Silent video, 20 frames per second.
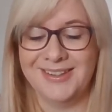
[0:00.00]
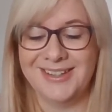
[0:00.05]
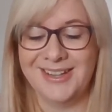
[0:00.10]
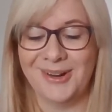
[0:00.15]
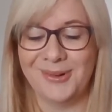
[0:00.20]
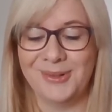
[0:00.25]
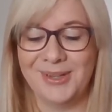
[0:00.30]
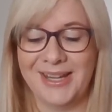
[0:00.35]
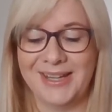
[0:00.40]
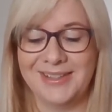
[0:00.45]
The
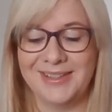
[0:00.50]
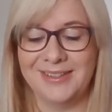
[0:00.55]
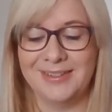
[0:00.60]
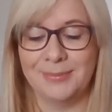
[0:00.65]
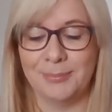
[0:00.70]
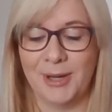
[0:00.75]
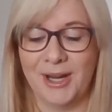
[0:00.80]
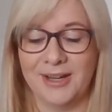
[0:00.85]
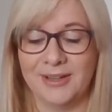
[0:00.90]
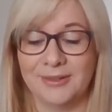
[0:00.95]
old lady
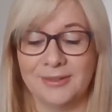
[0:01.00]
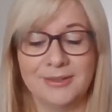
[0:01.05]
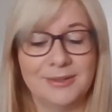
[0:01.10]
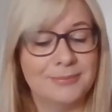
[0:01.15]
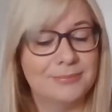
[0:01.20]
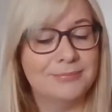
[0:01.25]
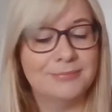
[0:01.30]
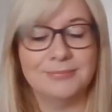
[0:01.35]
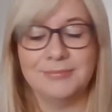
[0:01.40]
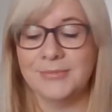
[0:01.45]
smiled.
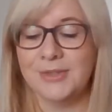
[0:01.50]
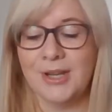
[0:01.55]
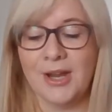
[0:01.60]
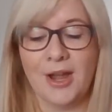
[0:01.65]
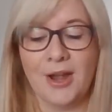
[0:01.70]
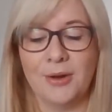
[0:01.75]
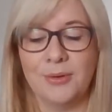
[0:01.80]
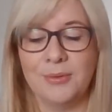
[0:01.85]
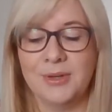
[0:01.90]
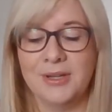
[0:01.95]

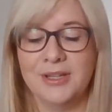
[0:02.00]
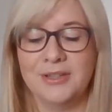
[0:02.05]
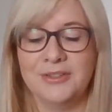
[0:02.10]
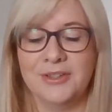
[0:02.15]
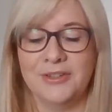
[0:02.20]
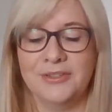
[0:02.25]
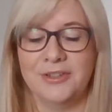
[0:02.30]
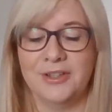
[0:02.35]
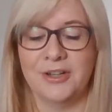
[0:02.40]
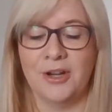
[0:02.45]
No,
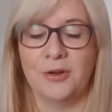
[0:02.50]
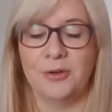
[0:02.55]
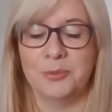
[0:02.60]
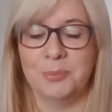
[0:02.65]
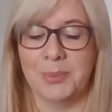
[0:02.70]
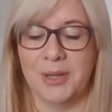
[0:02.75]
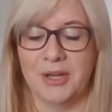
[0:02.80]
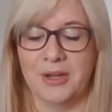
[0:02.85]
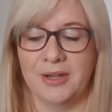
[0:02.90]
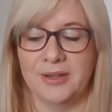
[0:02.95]
just an
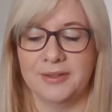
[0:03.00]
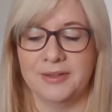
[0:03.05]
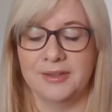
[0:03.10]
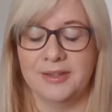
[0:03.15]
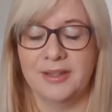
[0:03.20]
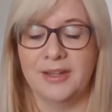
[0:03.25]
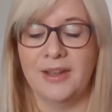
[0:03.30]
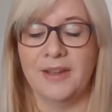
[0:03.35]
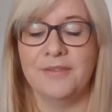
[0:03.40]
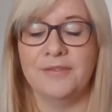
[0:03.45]
old bird,
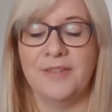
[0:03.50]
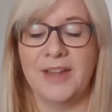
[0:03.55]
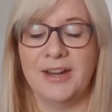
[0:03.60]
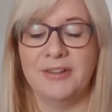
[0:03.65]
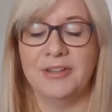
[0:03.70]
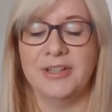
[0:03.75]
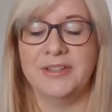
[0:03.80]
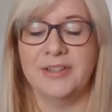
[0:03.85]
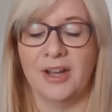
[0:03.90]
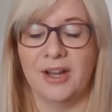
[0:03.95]
a
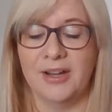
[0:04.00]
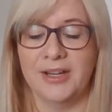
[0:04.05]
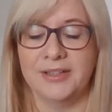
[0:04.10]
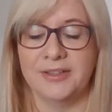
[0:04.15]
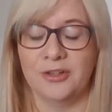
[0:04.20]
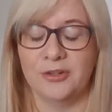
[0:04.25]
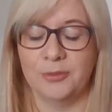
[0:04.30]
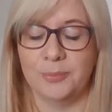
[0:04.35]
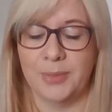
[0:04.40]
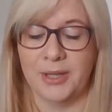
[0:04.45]
very
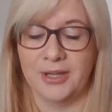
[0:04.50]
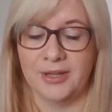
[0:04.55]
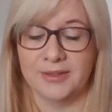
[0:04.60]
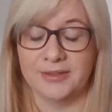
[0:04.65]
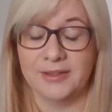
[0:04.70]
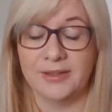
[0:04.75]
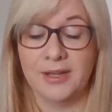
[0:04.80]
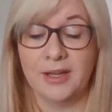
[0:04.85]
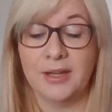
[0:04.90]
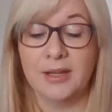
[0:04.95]
tired old
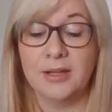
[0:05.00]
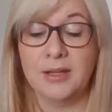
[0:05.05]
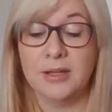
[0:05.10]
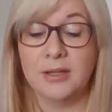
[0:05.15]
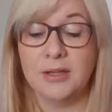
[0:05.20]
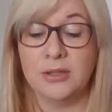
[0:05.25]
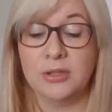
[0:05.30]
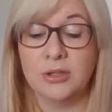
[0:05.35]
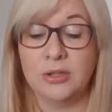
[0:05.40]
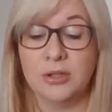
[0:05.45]
bird.
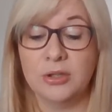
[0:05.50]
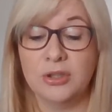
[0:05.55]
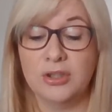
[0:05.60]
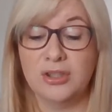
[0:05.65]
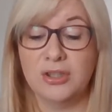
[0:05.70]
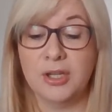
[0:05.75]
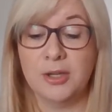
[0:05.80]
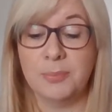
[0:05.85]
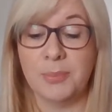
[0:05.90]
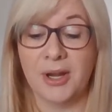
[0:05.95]

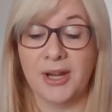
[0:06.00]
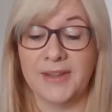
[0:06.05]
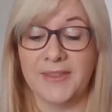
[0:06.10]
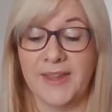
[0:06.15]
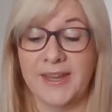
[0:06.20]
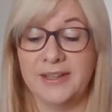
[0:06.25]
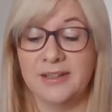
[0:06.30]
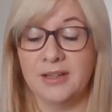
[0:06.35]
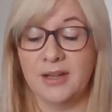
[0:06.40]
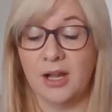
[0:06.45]
Goodbye
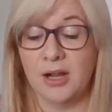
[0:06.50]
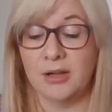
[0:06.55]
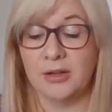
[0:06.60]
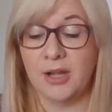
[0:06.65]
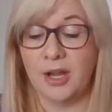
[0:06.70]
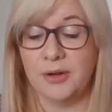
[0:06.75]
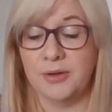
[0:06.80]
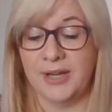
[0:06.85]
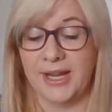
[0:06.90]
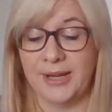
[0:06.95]
then, I'll
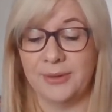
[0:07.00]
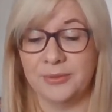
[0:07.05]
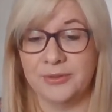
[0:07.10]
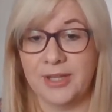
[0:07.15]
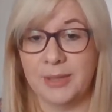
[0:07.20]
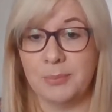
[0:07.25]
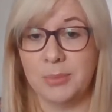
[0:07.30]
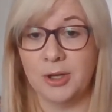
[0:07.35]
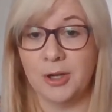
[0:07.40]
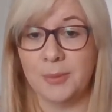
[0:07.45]
go now,
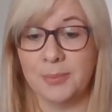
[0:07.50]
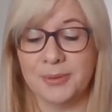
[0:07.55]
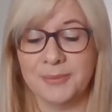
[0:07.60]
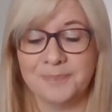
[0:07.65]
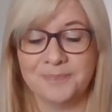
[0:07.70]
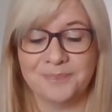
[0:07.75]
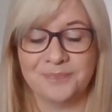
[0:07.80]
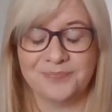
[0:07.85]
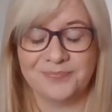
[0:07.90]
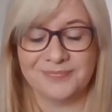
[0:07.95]
said Plop.
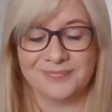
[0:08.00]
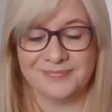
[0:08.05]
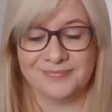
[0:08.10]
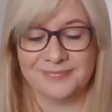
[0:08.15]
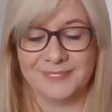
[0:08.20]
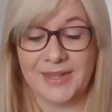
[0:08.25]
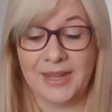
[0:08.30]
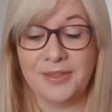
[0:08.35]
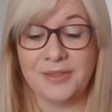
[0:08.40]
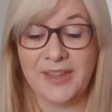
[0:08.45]

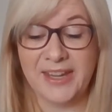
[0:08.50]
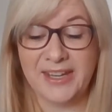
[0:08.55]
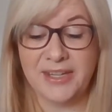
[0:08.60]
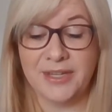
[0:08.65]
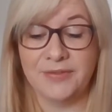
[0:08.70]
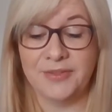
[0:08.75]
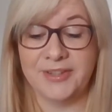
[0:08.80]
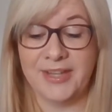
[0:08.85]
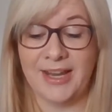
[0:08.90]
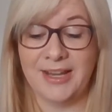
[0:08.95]

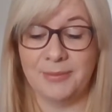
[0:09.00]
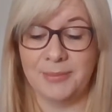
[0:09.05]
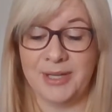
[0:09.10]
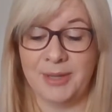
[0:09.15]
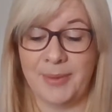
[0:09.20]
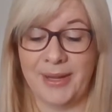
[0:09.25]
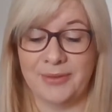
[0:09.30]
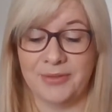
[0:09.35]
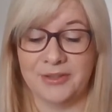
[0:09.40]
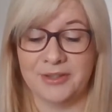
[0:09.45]
Thank you for telling me
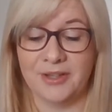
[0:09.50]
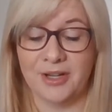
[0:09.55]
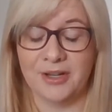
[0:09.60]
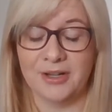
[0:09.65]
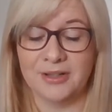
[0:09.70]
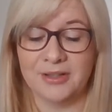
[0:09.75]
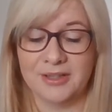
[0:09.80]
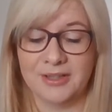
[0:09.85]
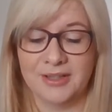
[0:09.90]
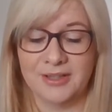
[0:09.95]
about the
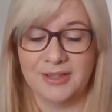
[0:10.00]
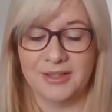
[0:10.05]
dark.